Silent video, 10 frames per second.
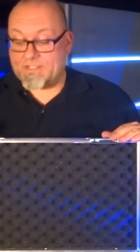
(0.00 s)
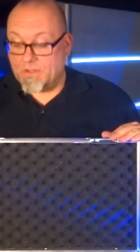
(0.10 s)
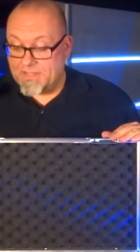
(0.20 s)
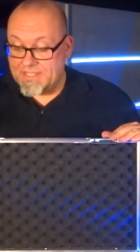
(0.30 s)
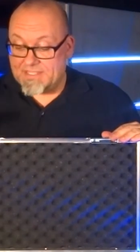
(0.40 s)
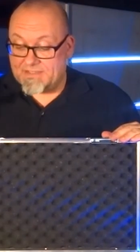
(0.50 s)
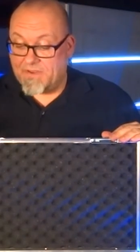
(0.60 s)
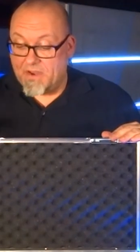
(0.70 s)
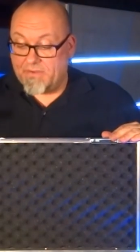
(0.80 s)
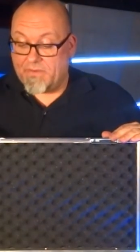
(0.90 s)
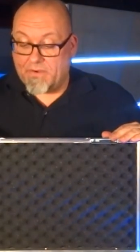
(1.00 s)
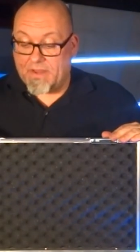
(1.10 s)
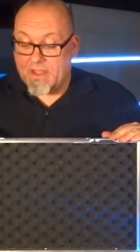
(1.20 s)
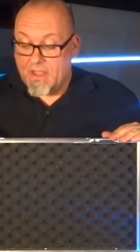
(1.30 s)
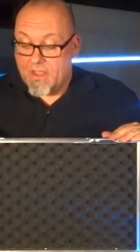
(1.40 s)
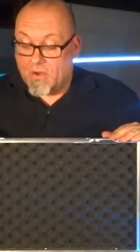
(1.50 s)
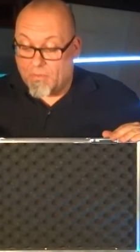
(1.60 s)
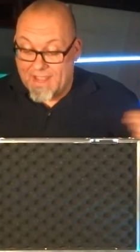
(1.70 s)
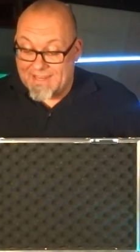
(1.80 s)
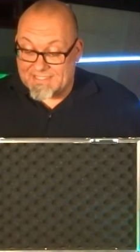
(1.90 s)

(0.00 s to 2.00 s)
So this is very, very great.